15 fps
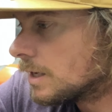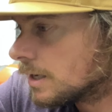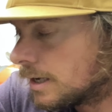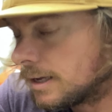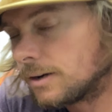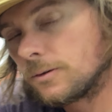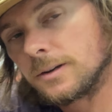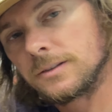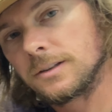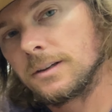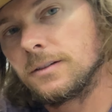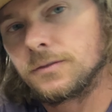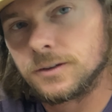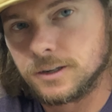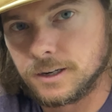anyways,
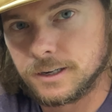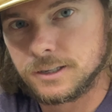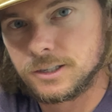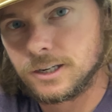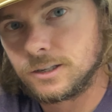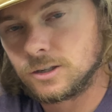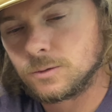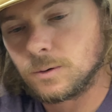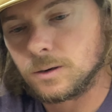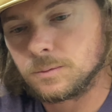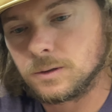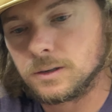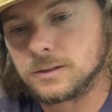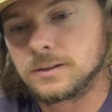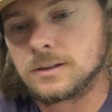if you're gonna change your spark
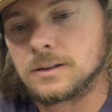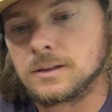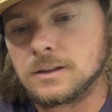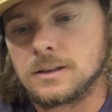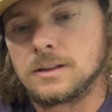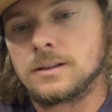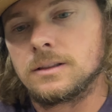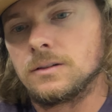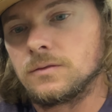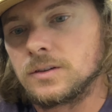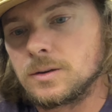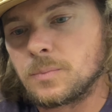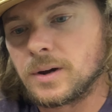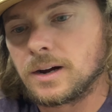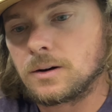plugs, the
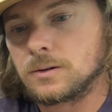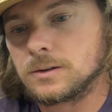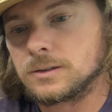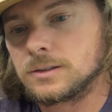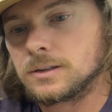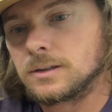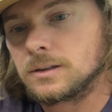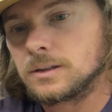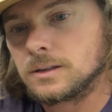V powers